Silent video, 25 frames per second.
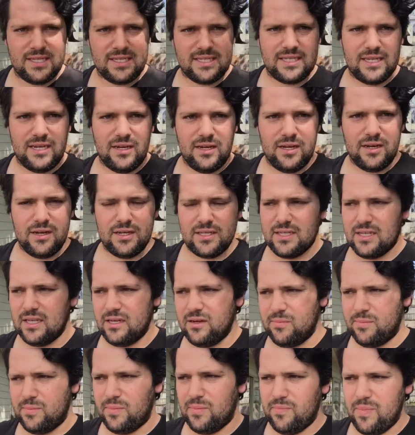It's, I know it's a
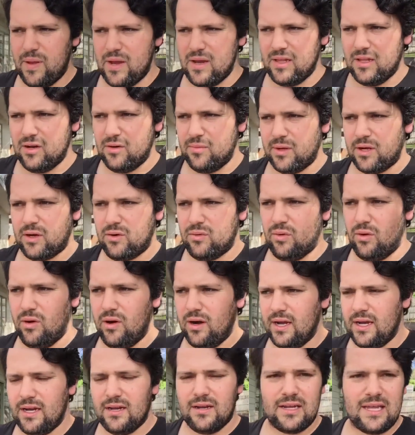little, been a little bit
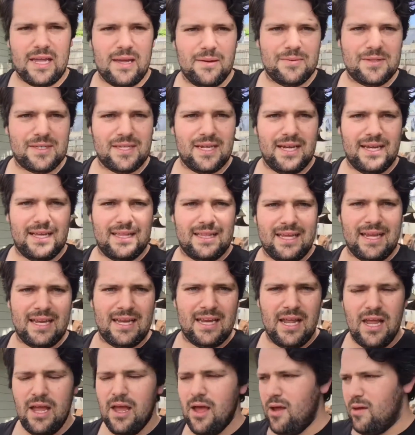quiet, I keep saying that,